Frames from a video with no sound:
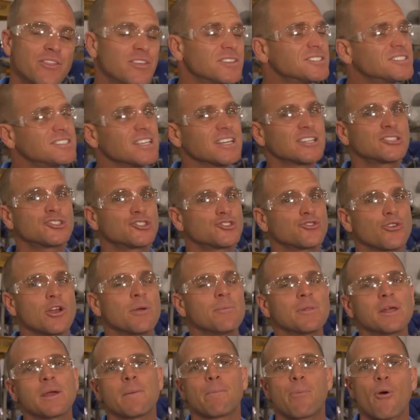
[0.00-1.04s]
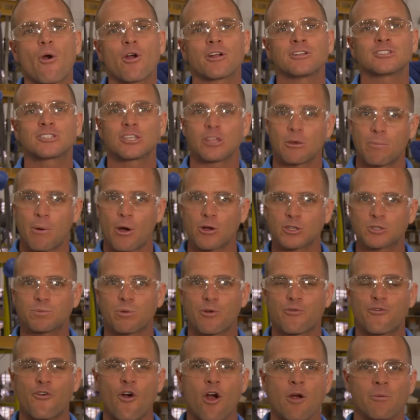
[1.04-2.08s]
This is extremely important to the boat's
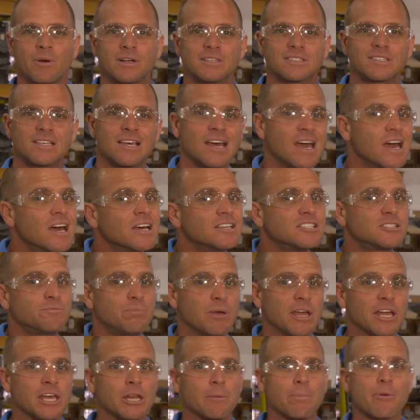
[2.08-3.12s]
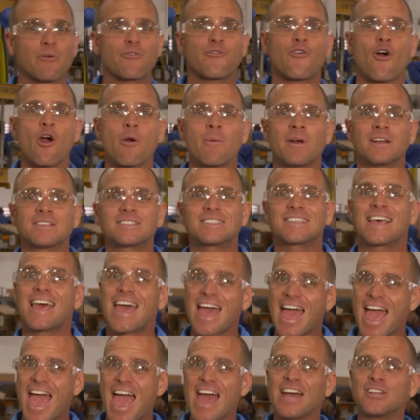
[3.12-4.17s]
performance. Speaking of performance,
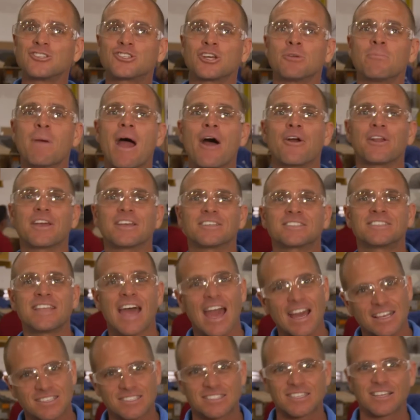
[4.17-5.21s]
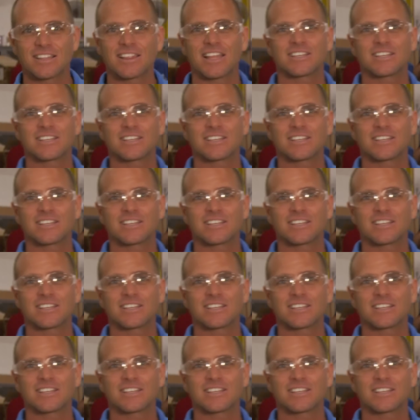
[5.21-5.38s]
engine mounting is next.